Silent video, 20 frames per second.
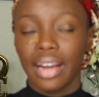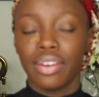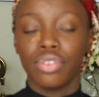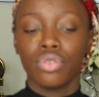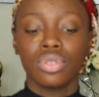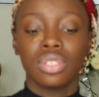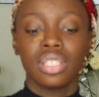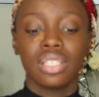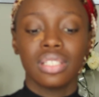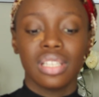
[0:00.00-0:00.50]
I
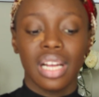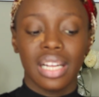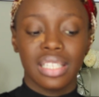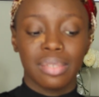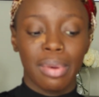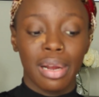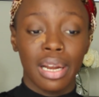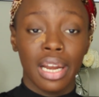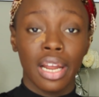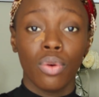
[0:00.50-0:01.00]
noticed
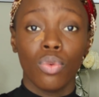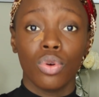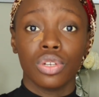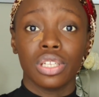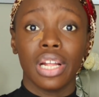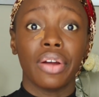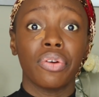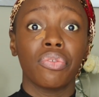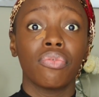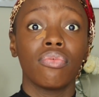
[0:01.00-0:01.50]
that my leg
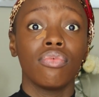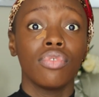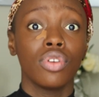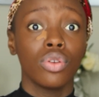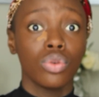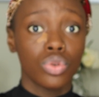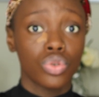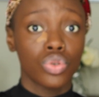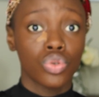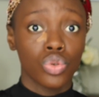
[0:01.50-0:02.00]
was like
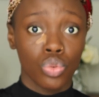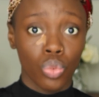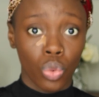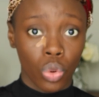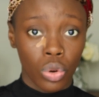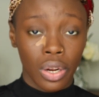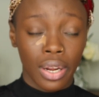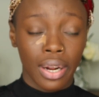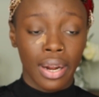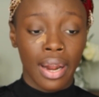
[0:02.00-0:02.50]
real
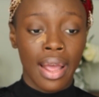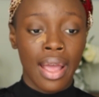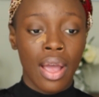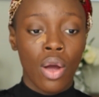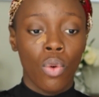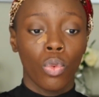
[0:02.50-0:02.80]
swollen.